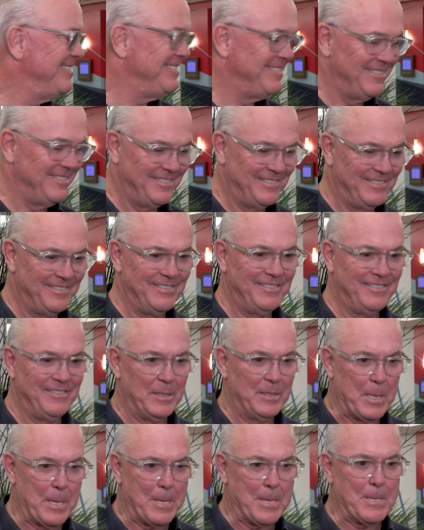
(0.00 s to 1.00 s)
special is it
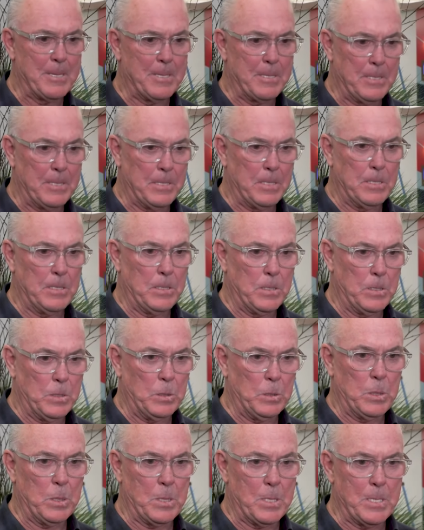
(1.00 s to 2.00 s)
when you want to
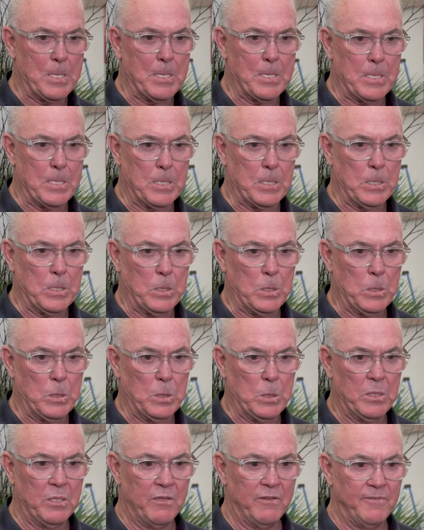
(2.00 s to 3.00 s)
get a guy that you that
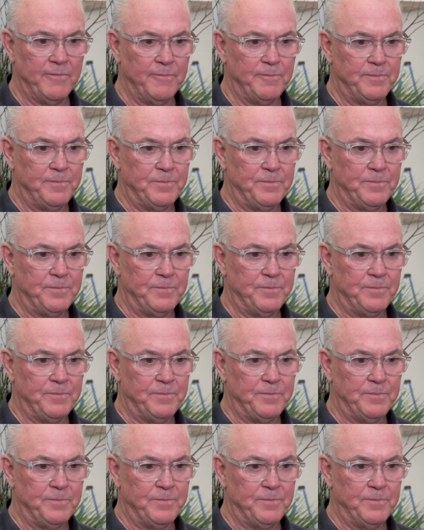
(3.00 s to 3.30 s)
you care about